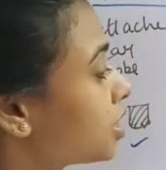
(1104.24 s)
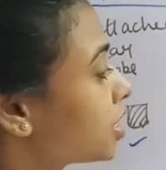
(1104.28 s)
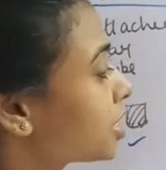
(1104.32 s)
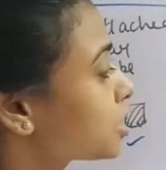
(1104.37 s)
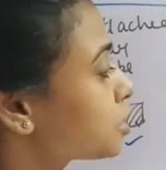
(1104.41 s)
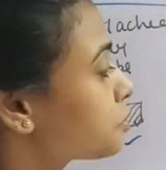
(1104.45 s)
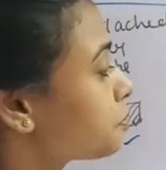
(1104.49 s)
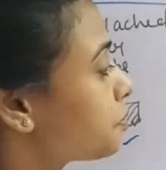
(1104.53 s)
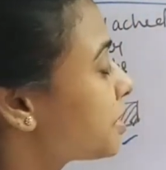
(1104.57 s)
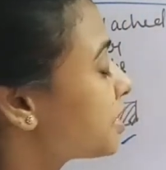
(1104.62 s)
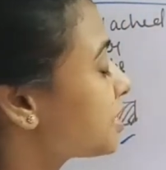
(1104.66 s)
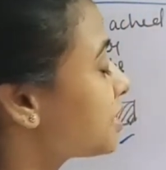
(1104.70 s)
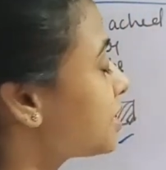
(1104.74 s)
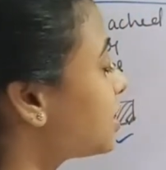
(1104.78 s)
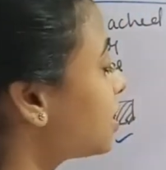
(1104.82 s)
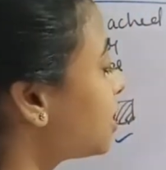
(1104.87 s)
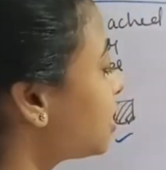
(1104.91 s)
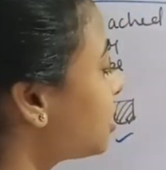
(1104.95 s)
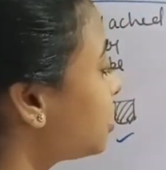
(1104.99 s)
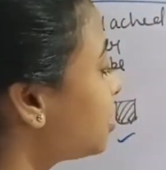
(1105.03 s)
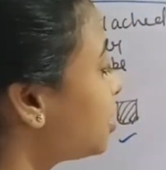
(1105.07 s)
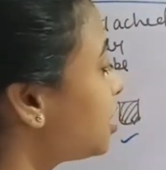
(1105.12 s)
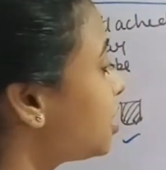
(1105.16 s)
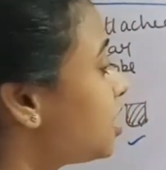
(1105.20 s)
expressing
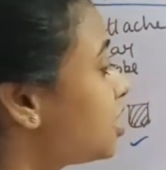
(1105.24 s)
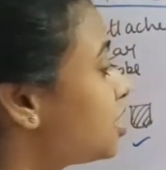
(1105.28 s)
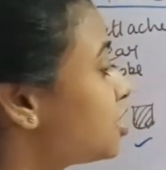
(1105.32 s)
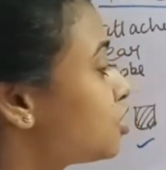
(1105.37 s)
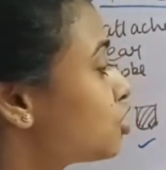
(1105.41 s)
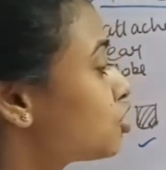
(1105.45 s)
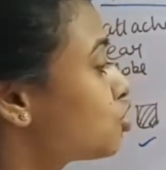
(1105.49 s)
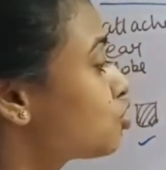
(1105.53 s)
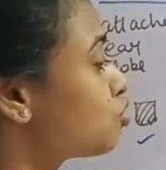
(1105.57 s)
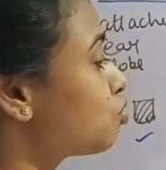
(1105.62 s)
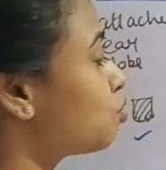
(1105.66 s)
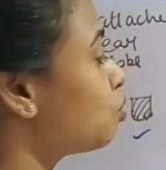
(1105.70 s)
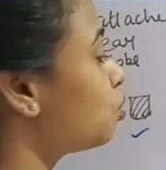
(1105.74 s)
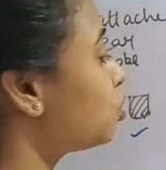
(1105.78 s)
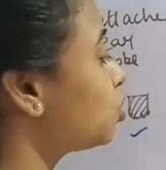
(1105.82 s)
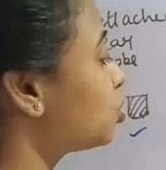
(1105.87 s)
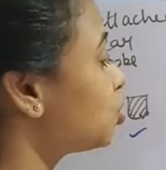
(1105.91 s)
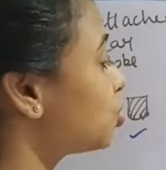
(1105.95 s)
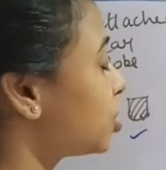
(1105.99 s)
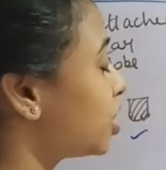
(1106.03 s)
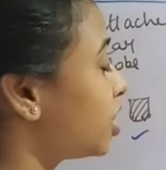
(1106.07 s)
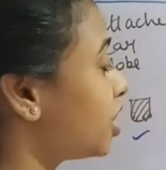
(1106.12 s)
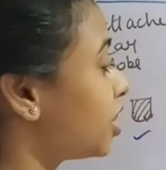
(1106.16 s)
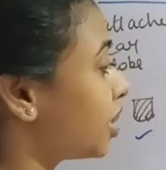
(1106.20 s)
in these
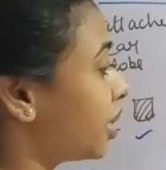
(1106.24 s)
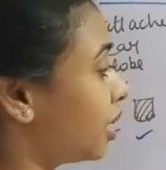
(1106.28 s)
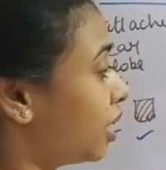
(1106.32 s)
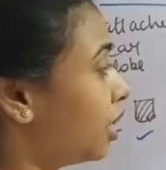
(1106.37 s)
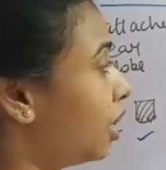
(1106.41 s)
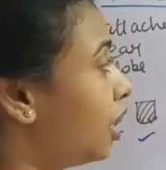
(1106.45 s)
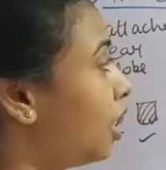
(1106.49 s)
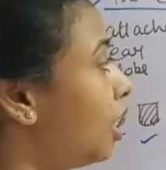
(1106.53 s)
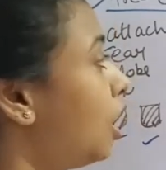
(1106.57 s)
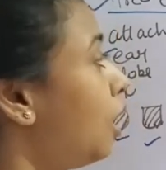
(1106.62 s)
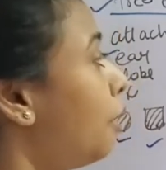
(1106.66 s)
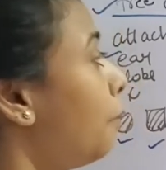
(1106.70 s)
2 children,